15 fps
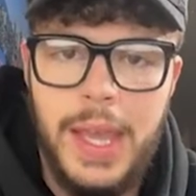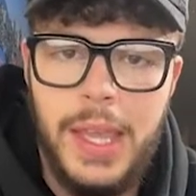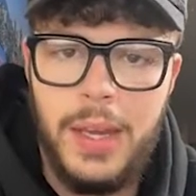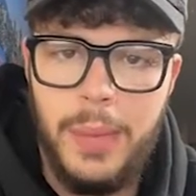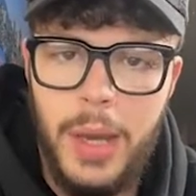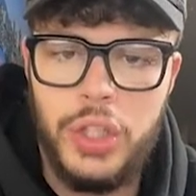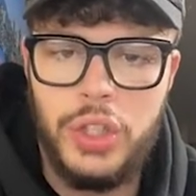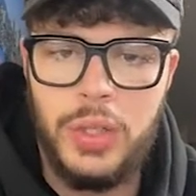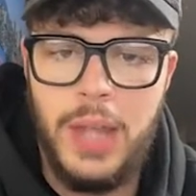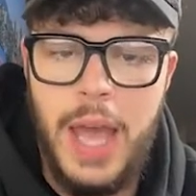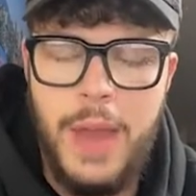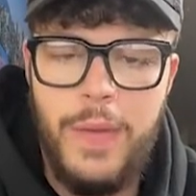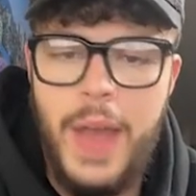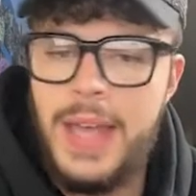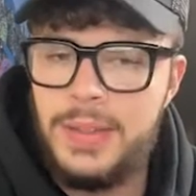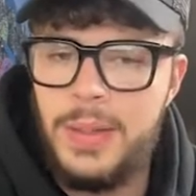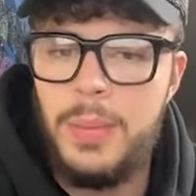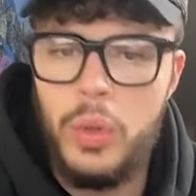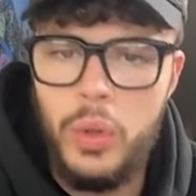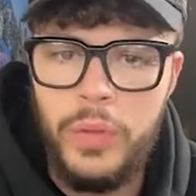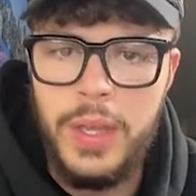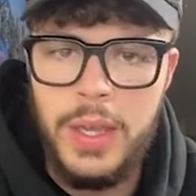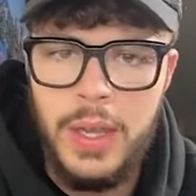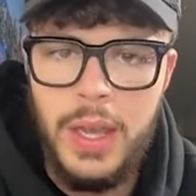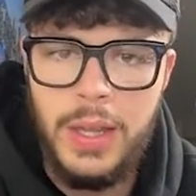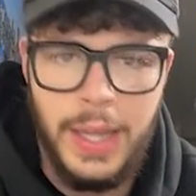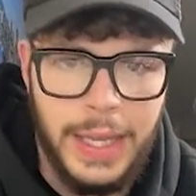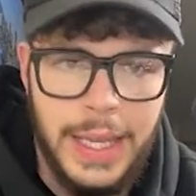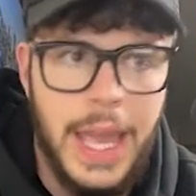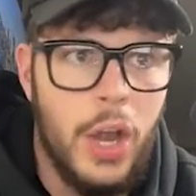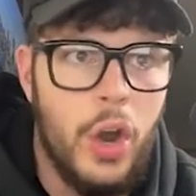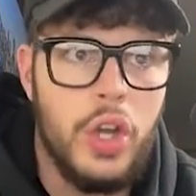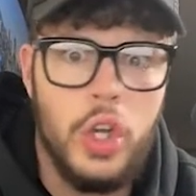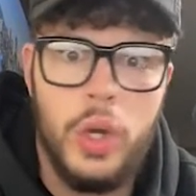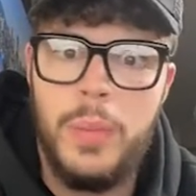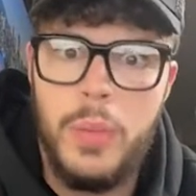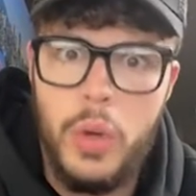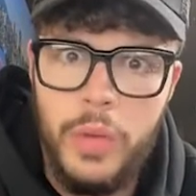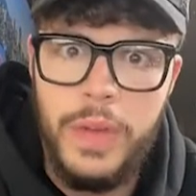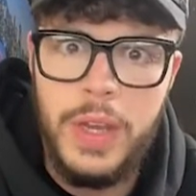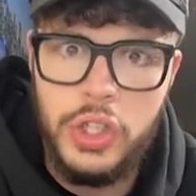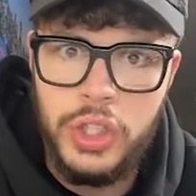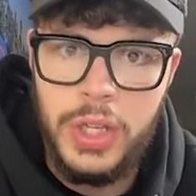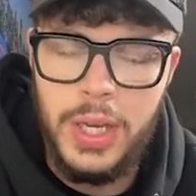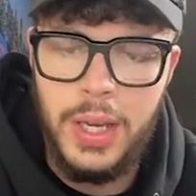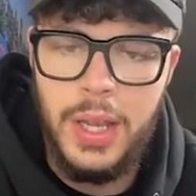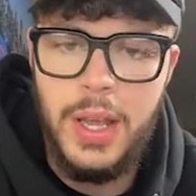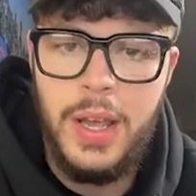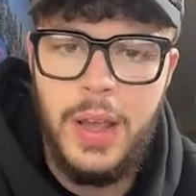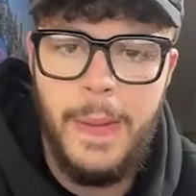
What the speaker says: thinking about your life as a movie. Like, get on your movie shit.